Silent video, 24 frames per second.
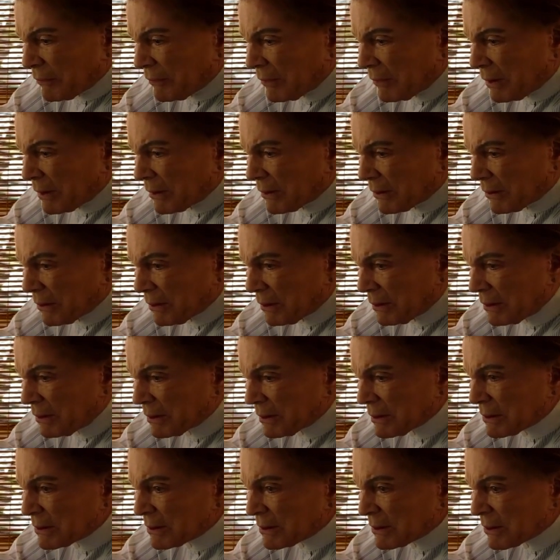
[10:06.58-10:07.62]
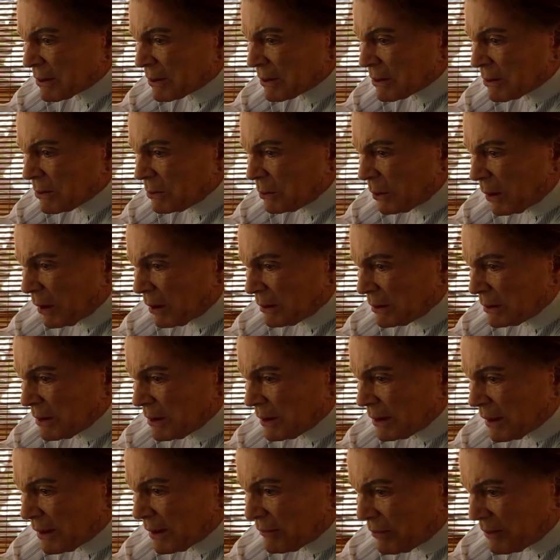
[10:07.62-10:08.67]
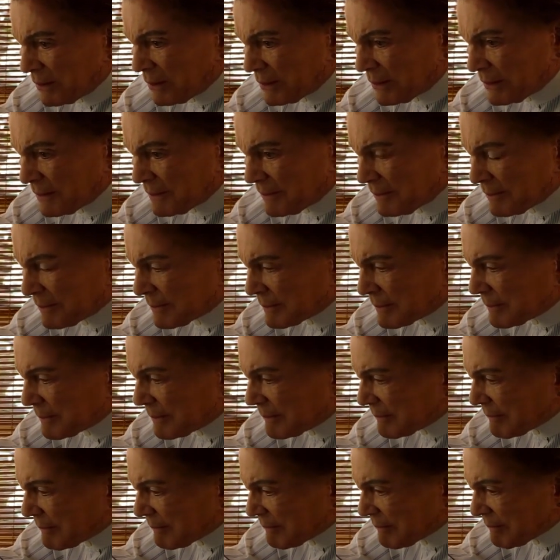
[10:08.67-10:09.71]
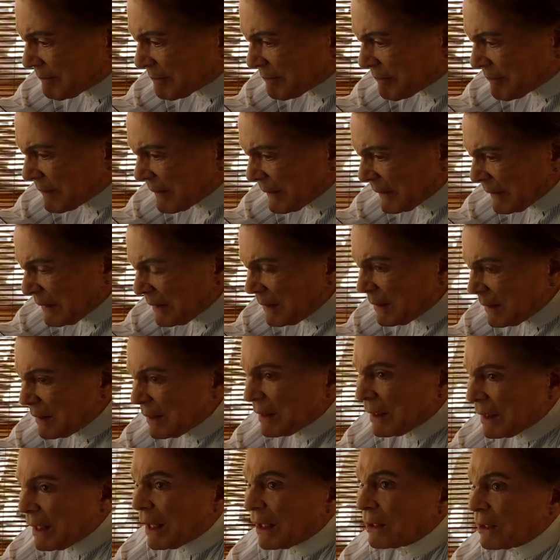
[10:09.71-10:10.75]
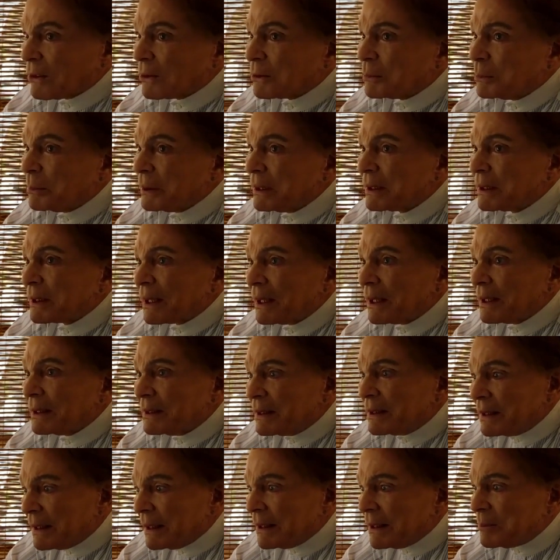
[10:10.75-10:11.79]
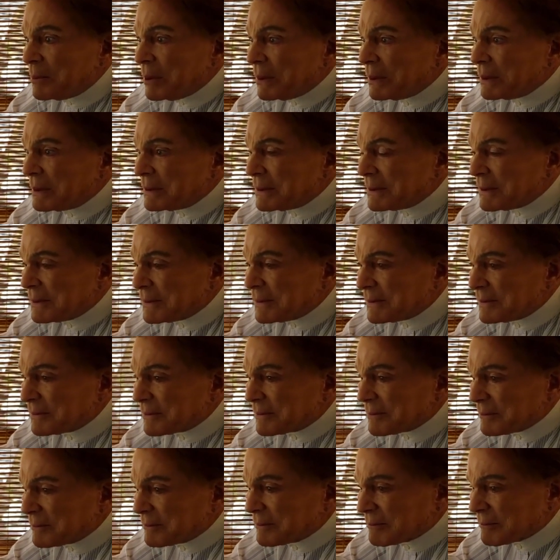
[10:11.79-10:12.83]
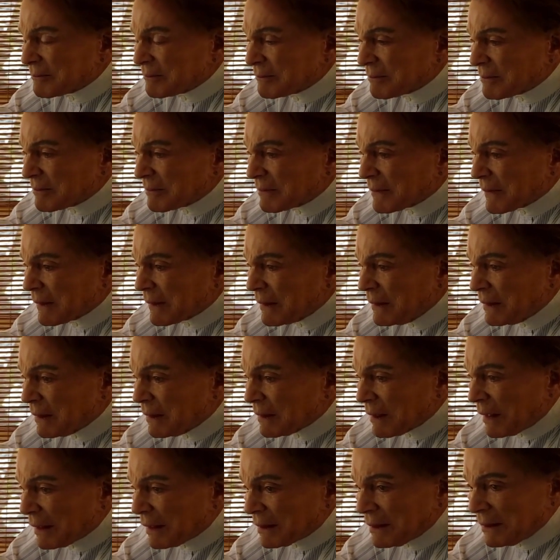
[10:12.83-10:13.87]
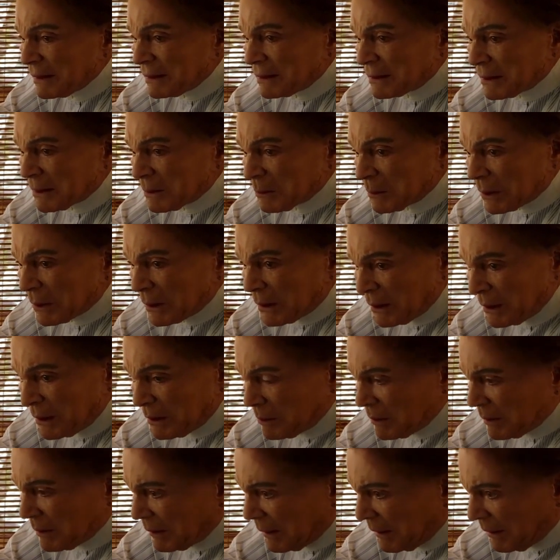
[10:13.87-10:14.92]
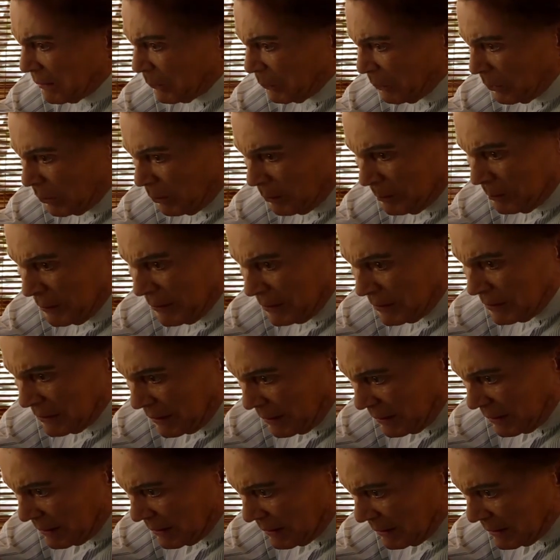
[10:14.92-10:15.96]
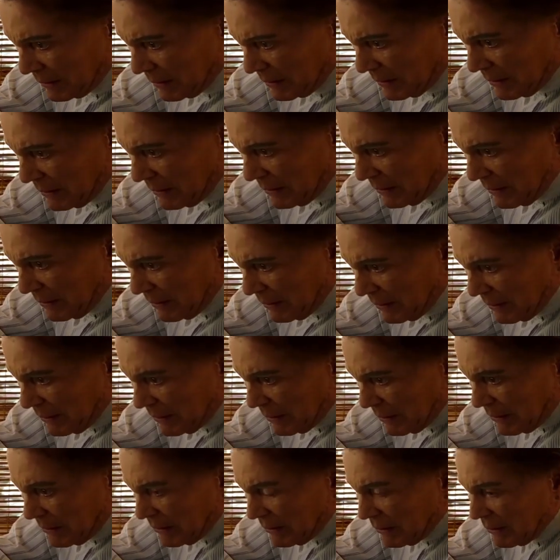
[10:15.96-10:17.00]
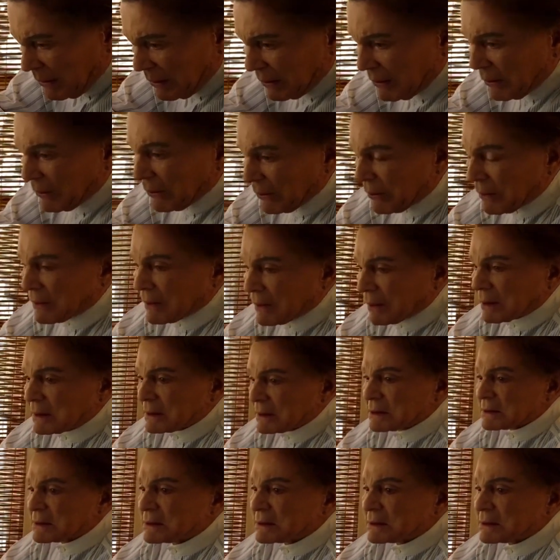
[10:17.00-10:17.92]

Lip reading: Our Father, who art in heaven. Why is Mel Novak was just stroking a Bible? Like, this dude spins me out, because, like, I don't mean to be rude. Look at this, right?